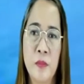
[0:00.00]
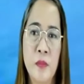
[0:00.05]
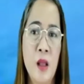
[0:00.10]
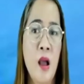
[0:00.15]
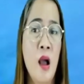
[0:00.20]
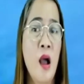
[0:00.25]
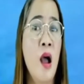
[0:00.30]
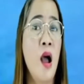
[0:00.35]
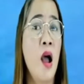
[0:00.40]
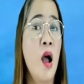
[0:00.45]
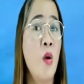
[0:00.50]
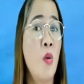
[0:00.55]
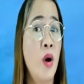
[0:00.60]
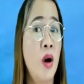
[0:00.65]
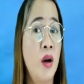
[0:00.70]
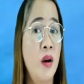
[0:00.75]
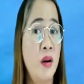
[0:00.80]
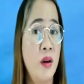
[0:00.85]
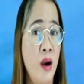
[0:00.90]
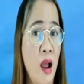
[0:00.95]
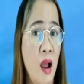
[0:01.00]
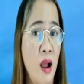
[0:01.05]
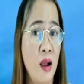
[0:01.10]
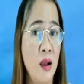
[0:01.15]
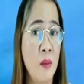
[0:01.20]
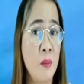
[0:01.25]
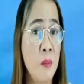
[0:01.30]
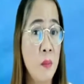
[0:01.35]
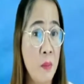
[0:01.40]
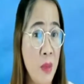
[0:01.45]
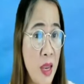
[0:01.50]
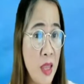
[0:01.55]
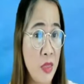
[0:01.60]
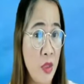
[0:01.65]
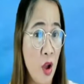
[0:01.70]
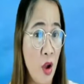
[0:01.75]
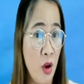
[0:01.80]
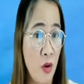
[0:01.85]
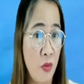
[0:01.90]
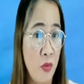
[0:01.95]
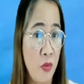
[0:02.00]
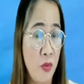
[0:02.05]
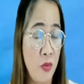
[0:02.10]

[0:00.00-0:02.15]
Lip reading: How are rocks made of?